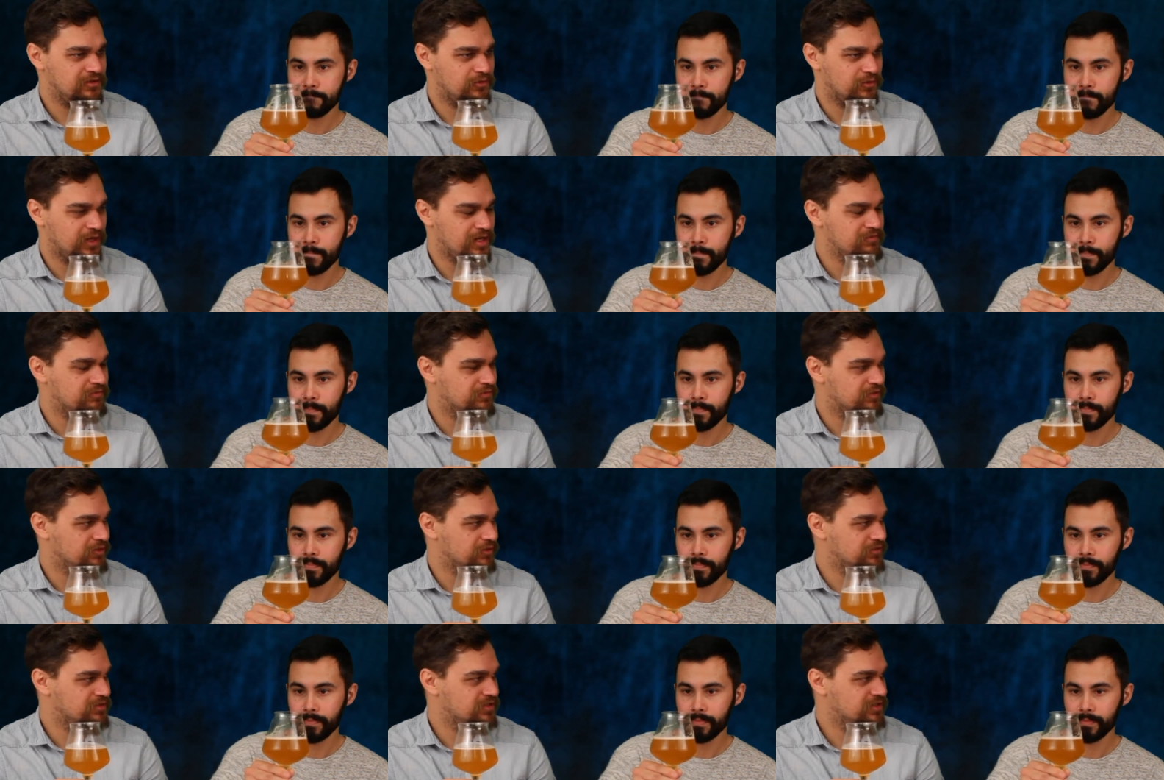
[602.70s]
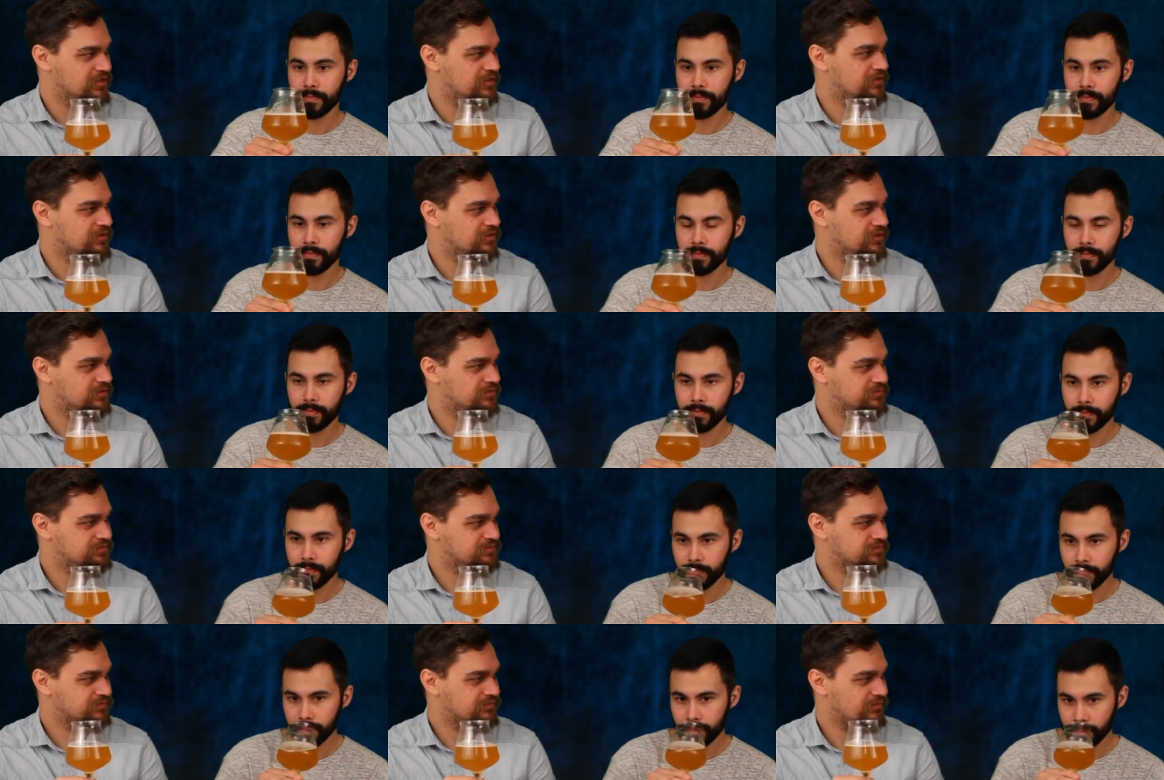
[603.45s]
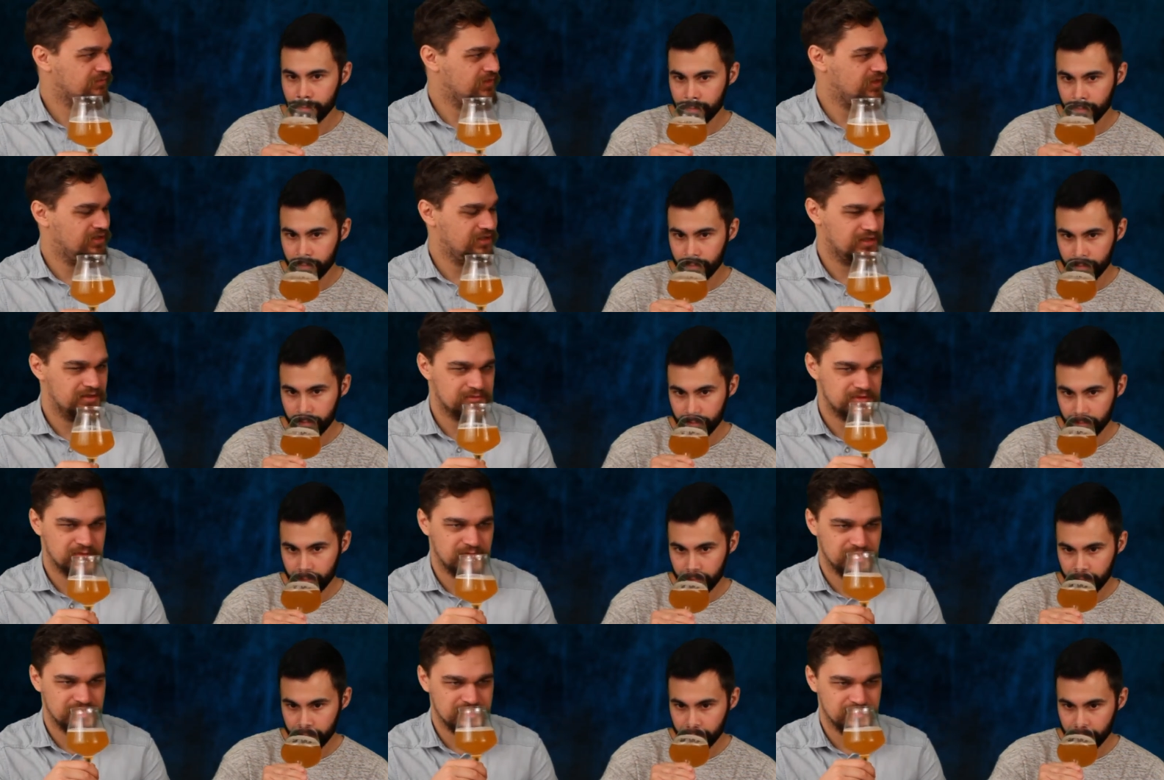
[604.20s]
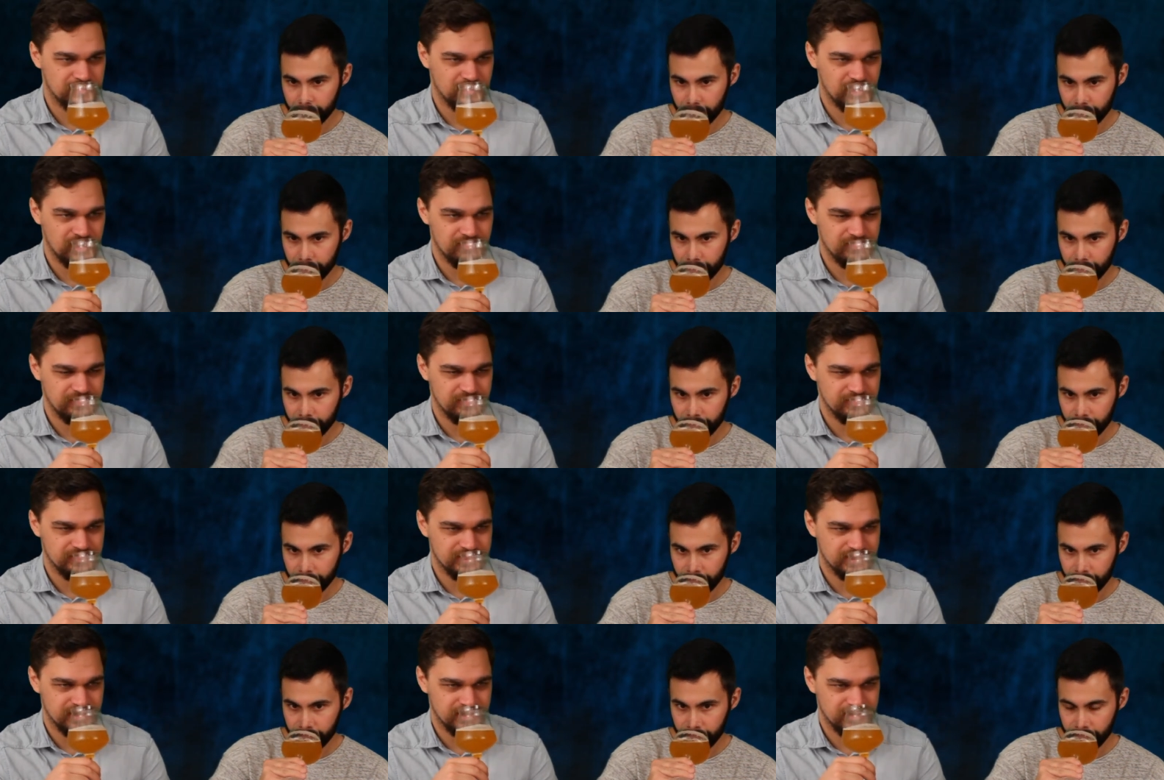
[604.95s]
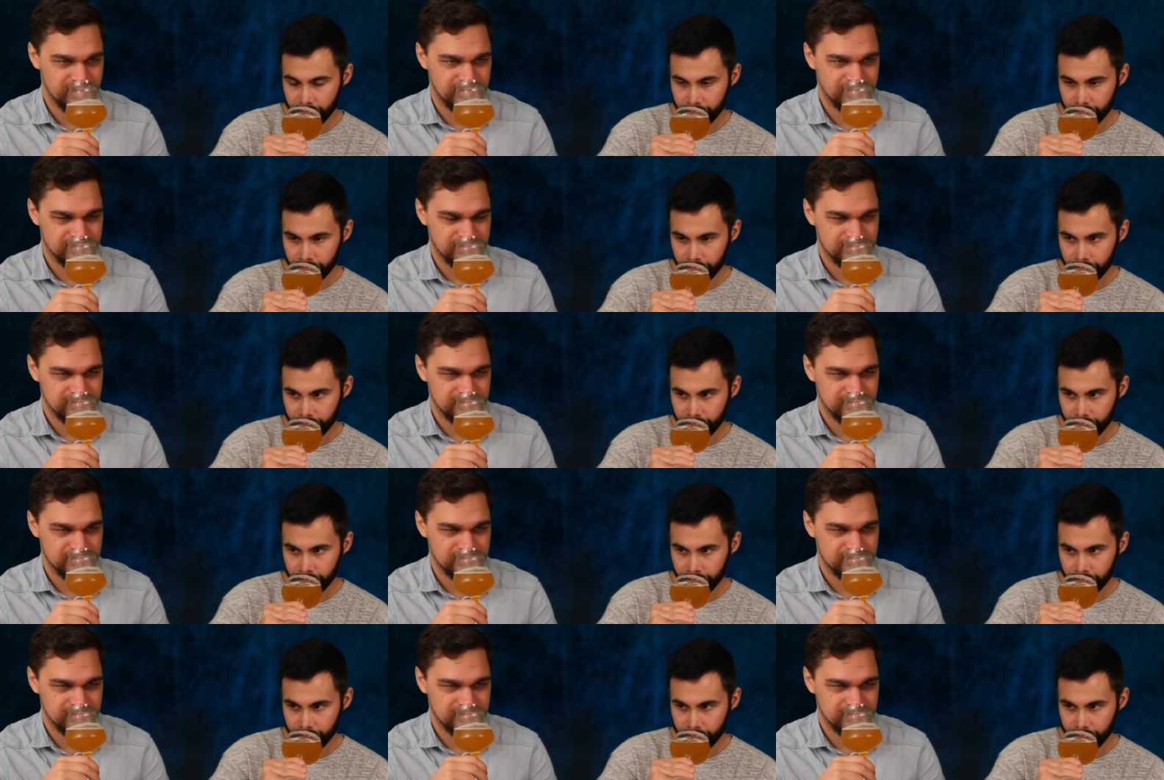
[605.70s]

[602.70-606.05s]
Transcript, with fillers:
Speaker 1: grapefruit too. I think I'm smelling some grapefruit in there.